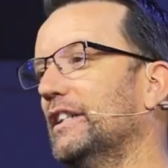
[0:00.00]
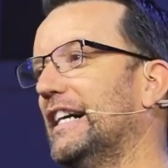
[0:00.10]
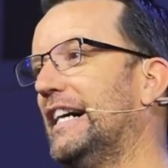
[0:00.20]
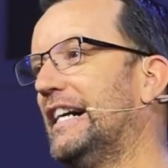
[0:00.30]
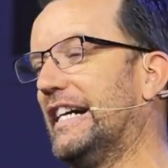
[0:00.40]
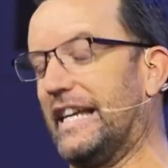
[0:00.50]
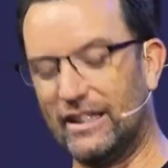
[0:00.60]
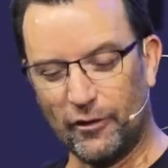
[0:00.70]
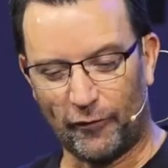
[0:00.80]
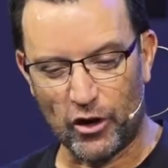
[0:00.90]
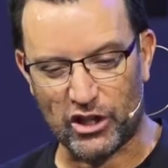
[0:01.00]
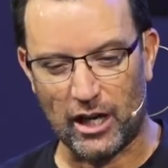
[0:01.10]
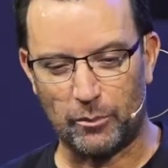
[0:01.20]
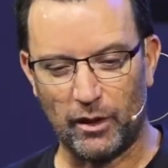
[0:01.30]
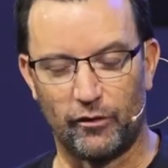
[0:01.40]
uh, in the first
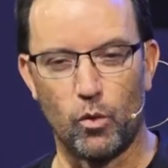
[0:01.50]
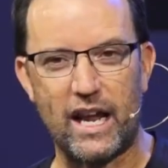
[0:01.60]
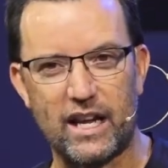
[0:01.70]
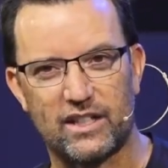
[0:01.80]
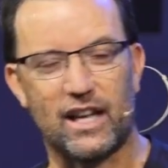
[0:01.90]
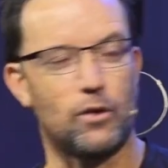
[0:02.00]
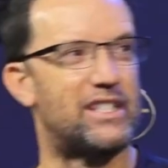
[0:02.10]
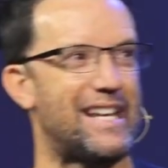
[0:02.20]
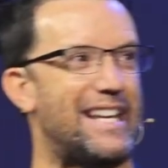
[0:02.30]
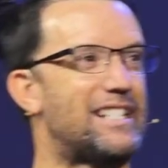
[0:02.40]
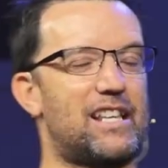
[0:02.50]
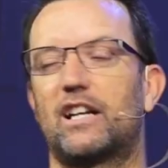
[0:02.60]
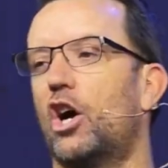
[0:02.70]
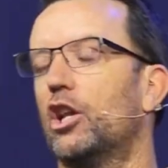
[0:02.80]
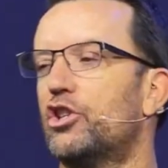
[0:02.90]
couple of weeks, I was taking
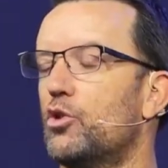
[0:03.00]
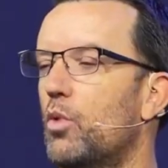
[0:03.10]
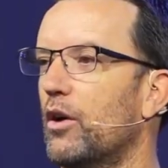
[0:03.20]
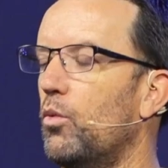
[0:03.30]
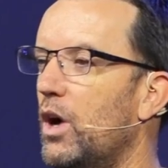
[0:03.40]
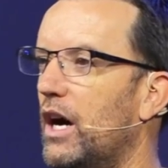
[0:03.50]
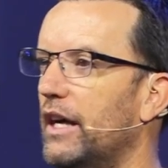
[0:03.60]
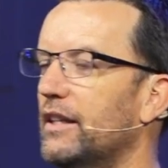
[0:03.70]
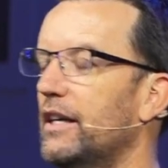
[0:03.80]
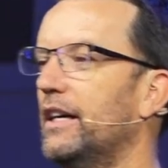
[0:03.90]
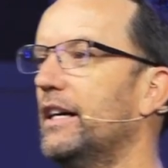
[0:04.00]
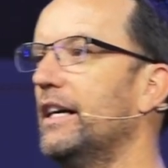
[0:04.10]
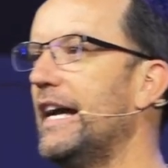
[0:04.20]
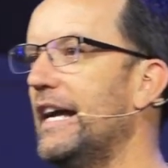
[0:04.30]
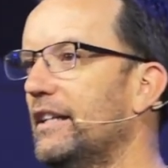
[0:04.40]
Psychology 101, uh,
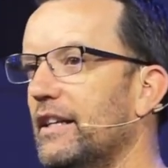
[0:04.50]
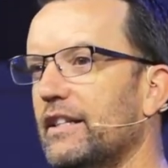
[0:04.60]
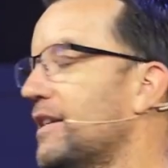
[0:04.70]
and it's a